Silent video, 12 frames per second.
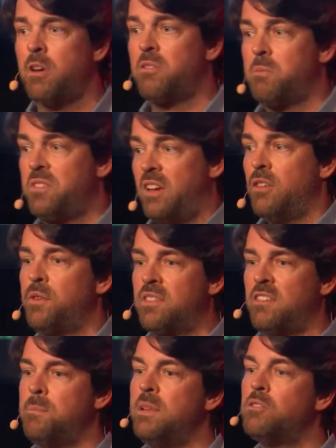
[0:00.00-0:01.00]
Salesforce
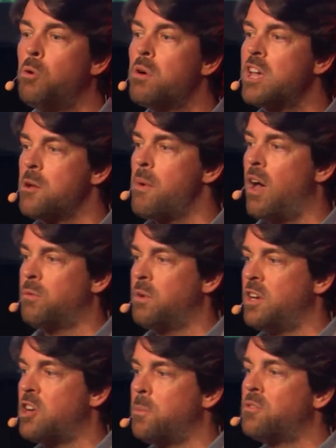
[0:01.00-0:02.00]
has been talking about when
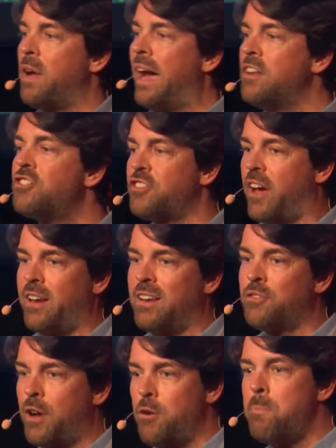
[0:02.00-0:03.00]
it comes to Einstein and
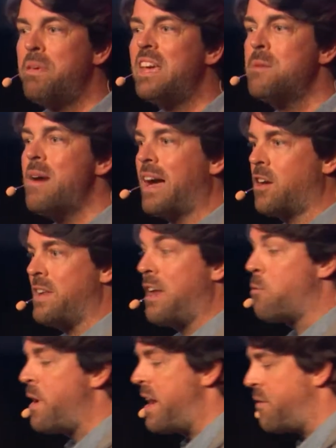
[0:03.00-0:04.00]
try to piggyback on that
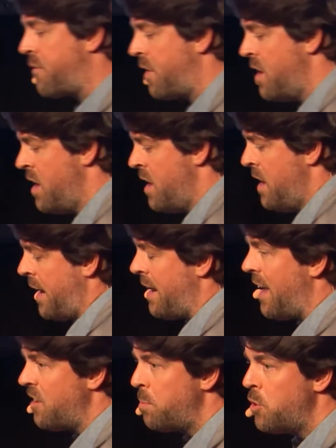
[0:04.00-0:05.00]
wave. And
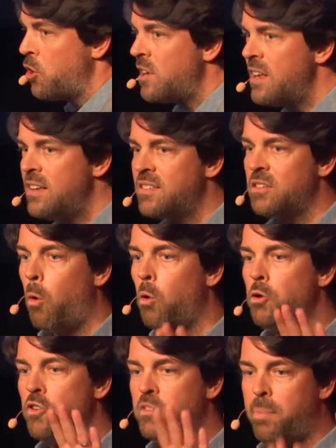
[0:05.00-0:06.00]
last but not least, all
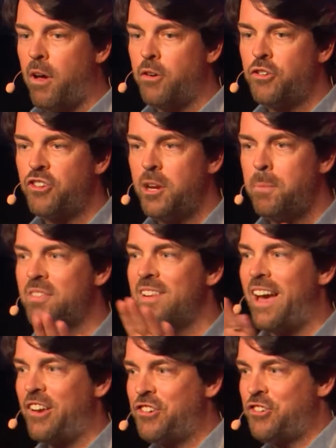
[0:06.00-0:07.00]
those partnerships
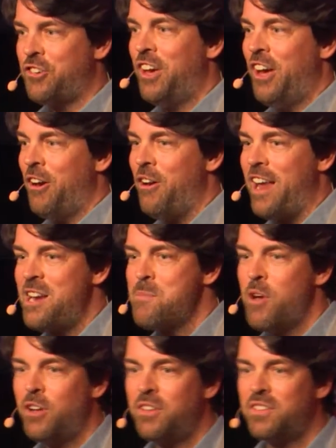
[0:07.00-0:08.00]
/
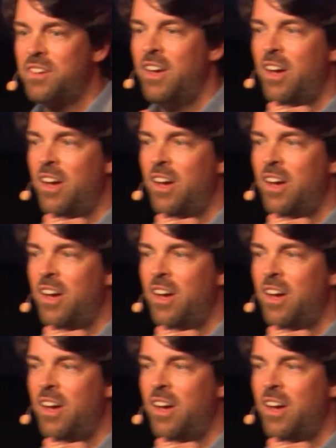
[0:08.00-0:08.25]
alignments